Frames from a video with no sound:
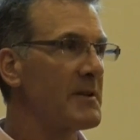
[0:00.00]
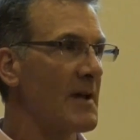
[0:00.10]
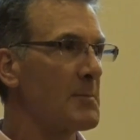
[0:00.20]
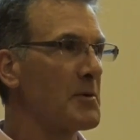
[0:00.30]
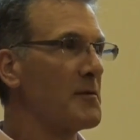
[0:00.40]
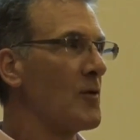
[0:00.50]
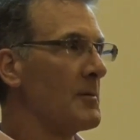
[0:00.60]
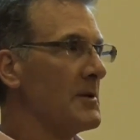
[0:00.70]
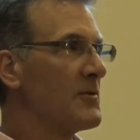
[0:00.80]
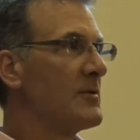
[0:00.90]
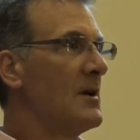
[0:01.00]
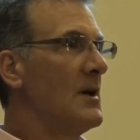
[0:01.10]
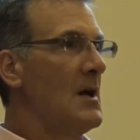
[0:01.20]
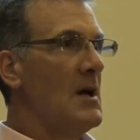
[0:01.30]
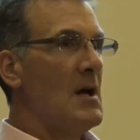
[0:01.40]
to that performance.
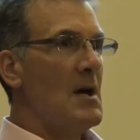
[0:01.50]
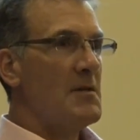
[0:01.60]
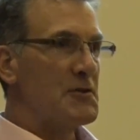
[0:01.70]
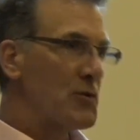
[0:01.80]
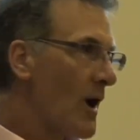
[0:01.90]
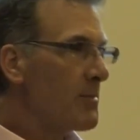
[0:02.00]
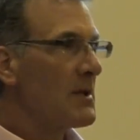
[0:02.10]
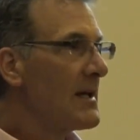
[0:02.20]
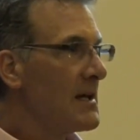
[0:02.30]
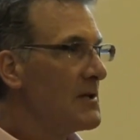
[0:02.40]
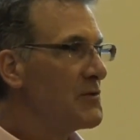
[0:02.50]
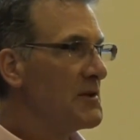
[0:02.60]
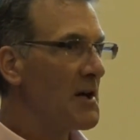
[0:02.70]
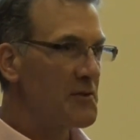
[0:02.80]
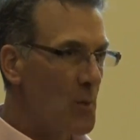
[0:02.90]
The trouble is,
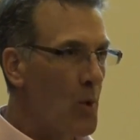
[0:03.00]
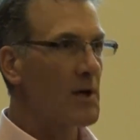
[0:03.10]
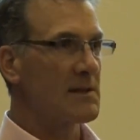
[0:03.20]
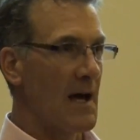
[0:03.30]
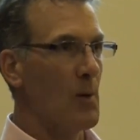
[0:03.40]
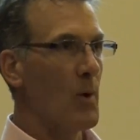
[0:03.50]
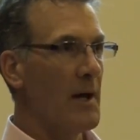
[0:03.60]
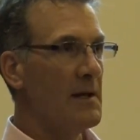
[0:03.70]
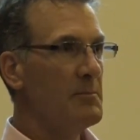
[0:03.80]
it doesn't work that way